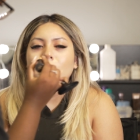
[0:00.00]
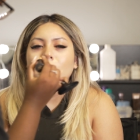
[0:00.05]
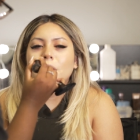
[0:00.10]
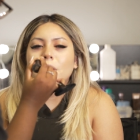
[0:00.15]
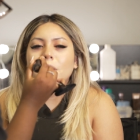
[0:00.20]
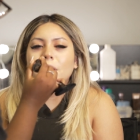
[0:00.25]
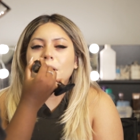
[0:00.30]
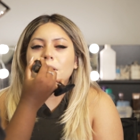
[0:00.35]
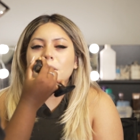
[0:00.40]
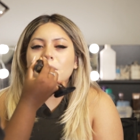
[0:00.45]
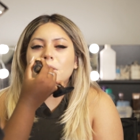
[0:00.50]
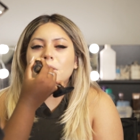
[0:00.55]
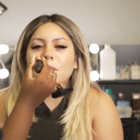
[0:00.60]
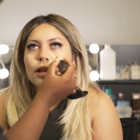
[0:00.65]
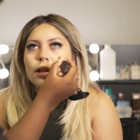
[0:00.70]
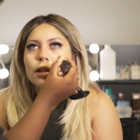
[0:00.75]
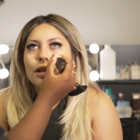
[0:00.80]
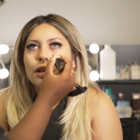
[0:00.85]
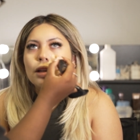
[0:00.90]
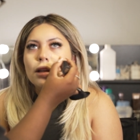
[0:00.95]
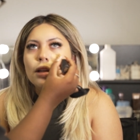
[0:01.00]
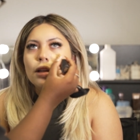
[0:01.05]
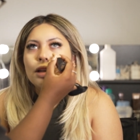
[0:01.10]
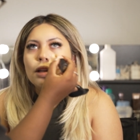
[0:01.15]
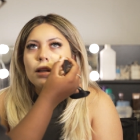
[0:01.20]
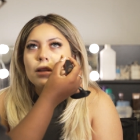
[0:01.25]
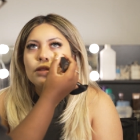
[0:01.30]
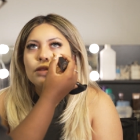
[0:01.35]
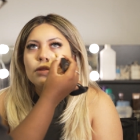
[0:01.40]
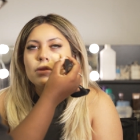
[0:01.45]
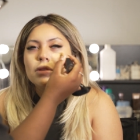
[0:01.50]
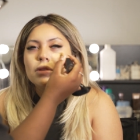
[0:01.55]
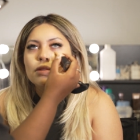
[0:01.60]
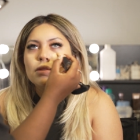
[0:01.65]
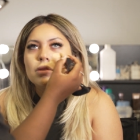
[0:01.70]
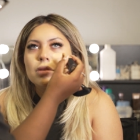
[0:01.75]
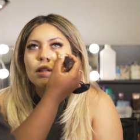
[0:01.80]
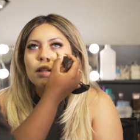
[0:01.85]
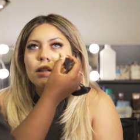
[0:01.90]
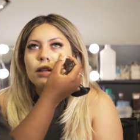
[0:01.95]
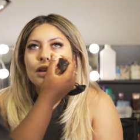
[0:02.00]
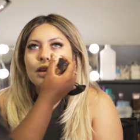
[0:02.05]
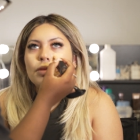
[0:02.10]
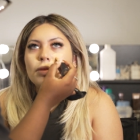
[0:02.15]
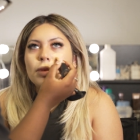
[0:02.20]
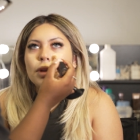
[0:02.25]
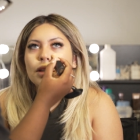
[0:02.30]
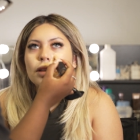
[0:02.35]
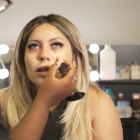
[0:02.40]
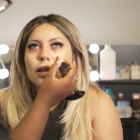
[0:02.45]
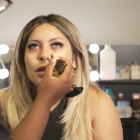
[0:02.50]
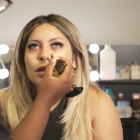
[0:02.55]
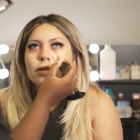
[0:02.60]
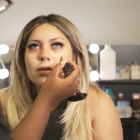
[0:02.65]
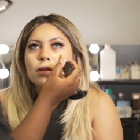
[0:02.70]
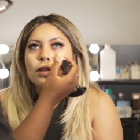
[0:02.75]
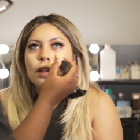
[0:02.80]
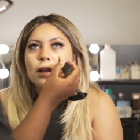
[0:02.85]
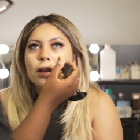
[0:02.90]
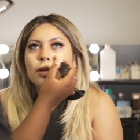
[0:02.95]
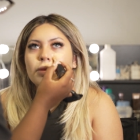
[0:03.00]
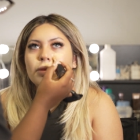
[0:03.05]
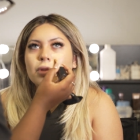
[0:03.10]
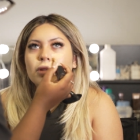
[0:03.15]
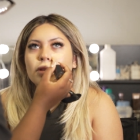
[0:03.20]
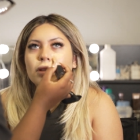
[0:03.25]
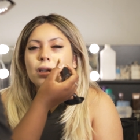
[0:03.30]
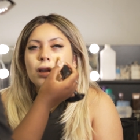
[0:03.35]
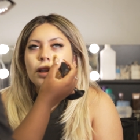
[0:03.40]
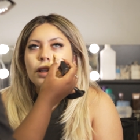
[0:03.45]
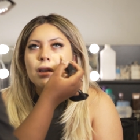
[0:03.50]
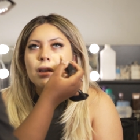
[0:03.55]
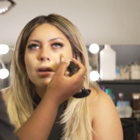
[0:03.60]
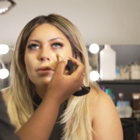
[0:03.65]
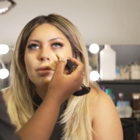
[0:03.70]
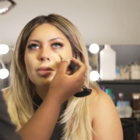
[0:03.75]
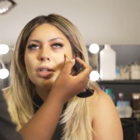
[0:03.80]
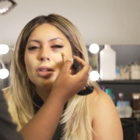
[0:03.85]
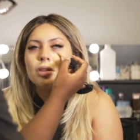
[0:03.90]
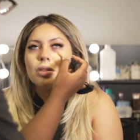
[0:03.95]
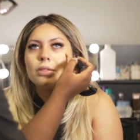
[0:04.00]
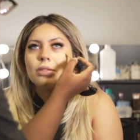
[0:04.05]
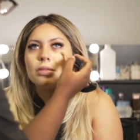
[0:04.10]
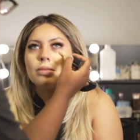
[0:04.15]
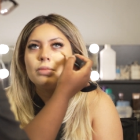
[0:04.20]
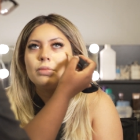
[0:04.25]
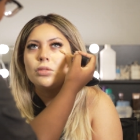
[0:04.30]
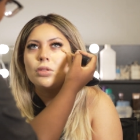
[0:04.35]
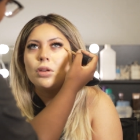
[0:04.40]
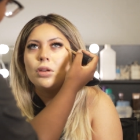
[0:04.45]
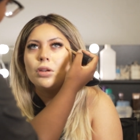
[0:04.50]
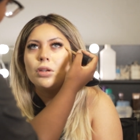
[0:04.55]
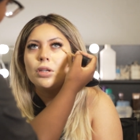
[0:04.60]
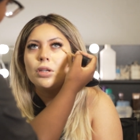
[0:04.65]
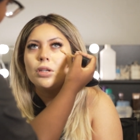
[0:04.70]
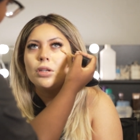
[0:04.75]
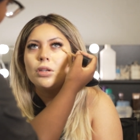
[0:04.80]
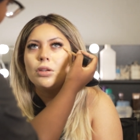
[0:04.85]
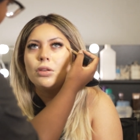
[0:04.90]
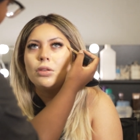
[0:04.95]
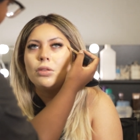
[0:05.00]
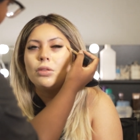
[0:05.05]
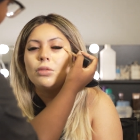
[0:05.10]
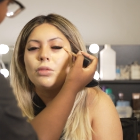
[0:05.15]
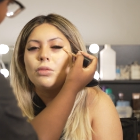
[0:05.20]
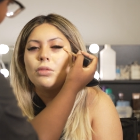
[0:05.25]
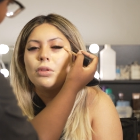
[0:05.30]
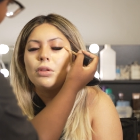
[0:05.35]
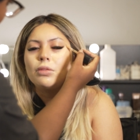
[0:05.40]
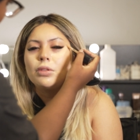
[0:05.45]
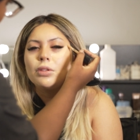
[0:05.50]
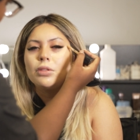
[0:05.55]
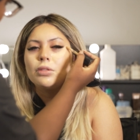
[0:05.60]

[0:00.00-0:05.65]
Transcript: but I feel like for this full coverage look, it's perfect. I'm just applying to,